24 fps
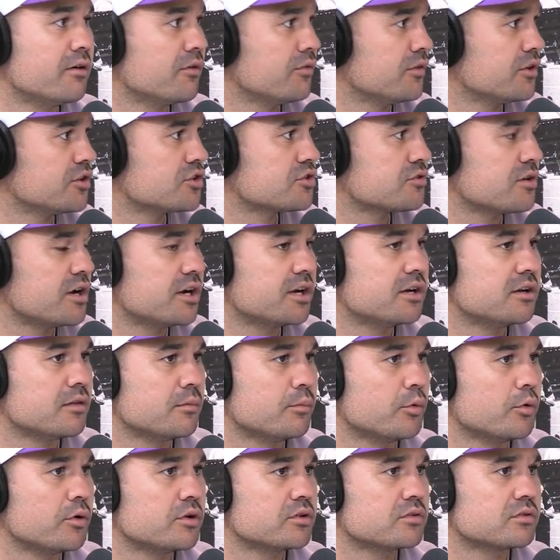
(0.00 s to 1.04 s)
and then straight into the
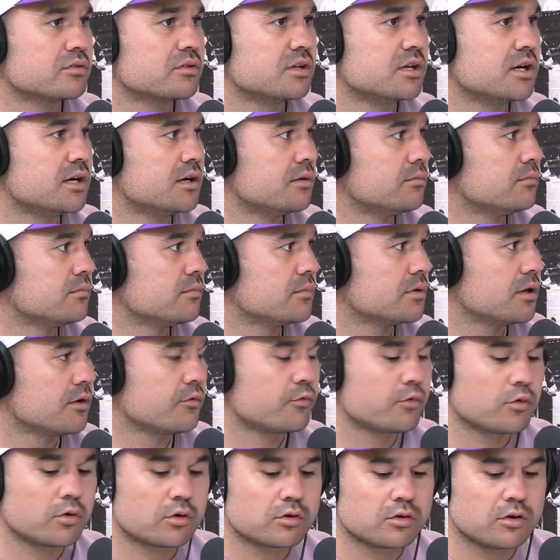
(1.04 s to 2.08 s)
boys on
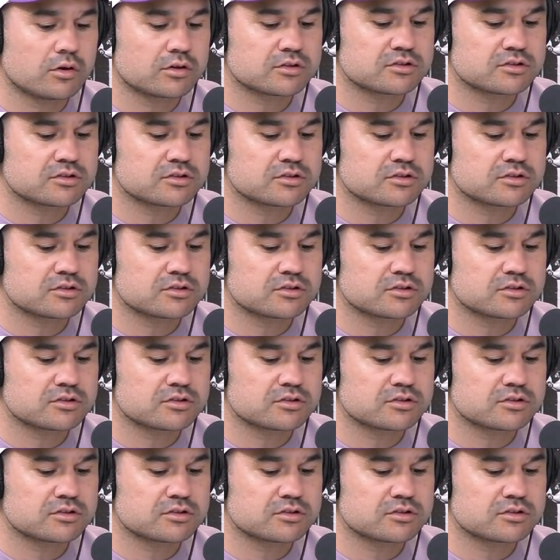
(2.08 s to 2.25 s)
4 o'clock.